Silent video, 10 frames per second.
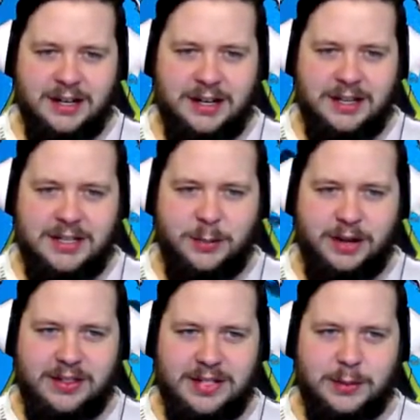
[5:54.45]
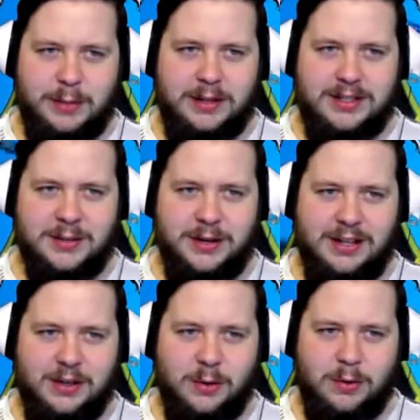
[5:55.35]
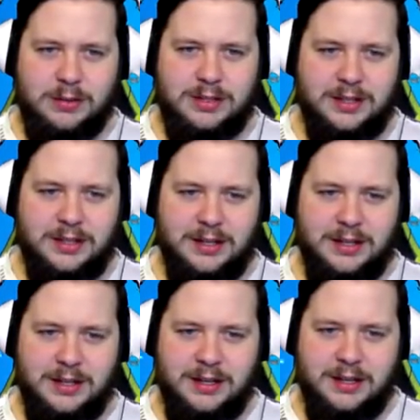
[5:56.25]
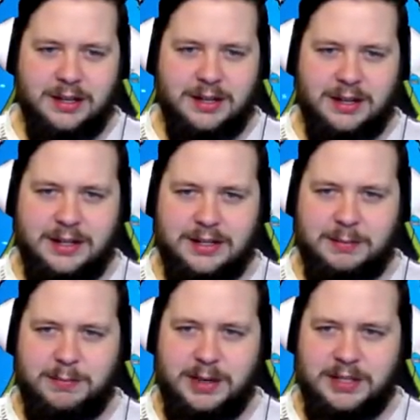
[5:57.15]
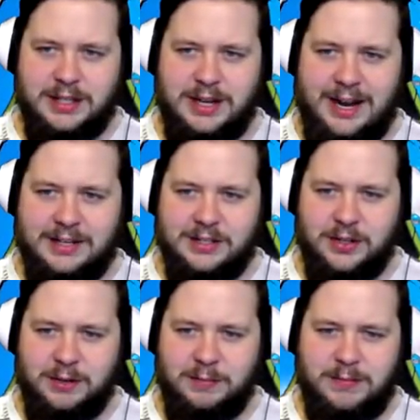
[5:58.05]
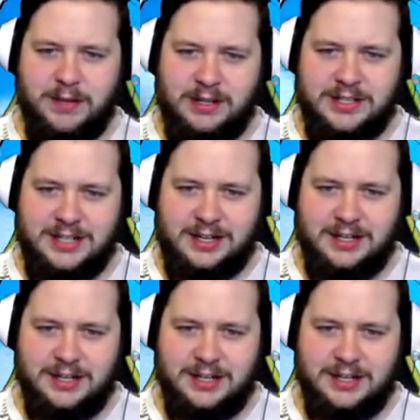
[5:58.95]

It's one of these weapons. What are they called? It's a basically an axe on a stick.